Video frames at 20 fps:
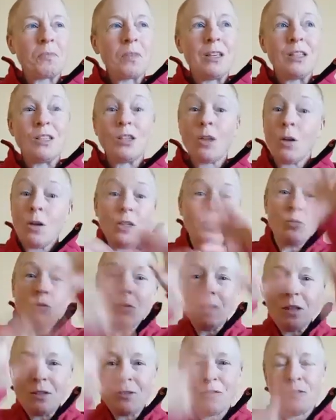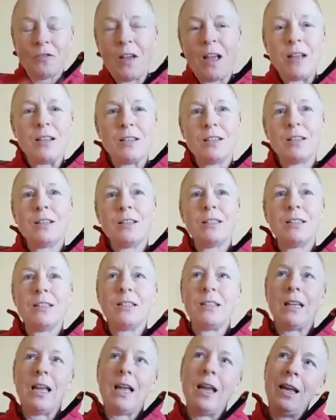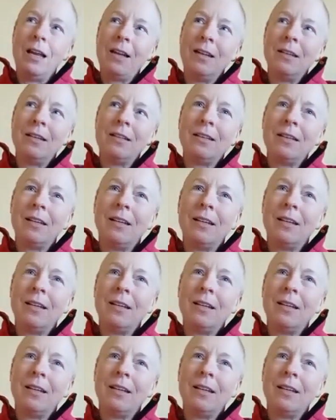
So he drew these faces, and